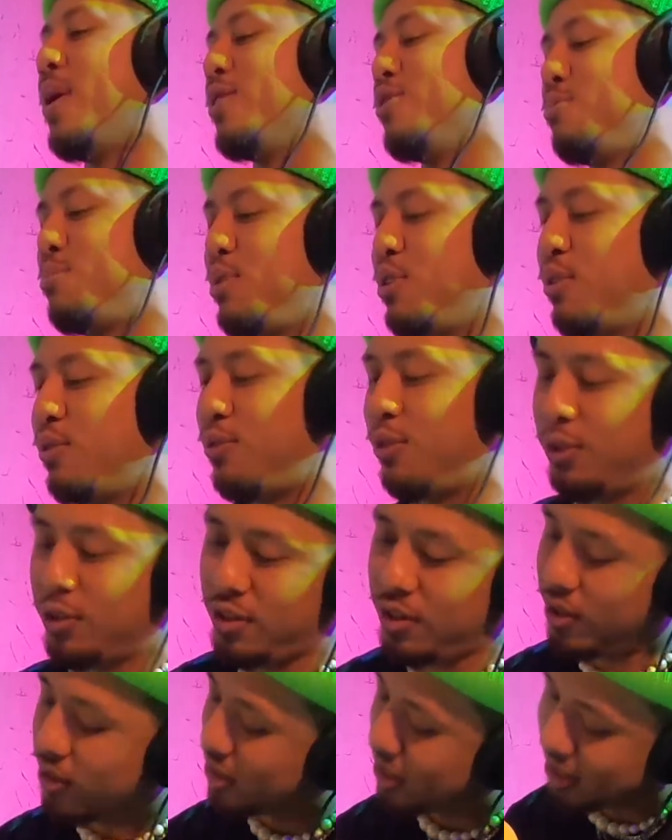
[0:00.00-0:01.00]
I was beautiful
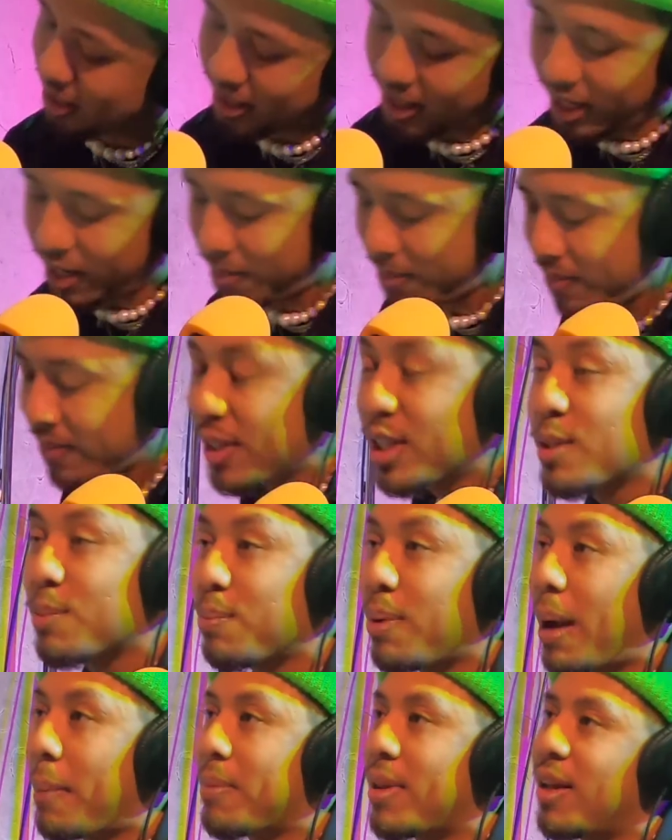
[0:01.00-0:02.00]
too. I was like, damn, just
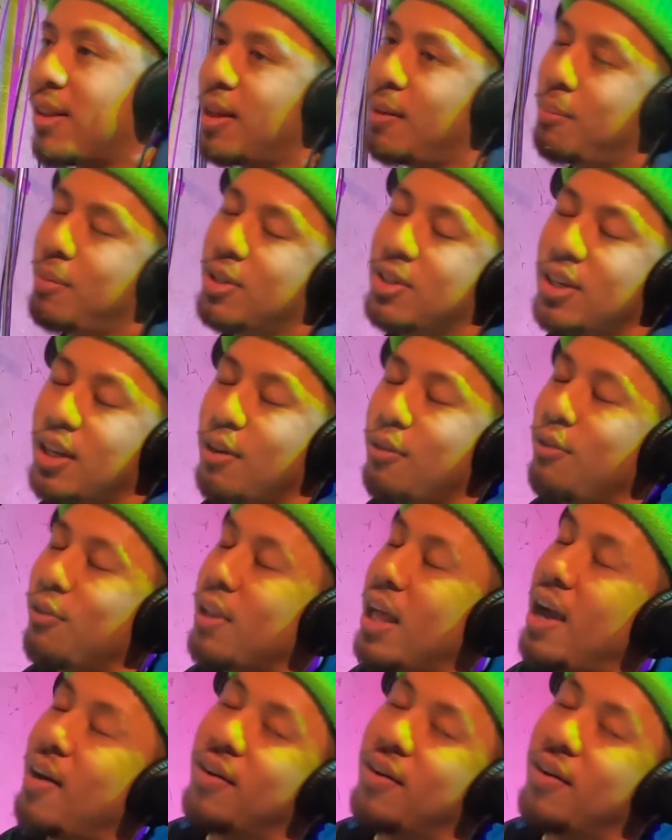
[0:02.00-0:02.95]
popped out that bitch like a flower.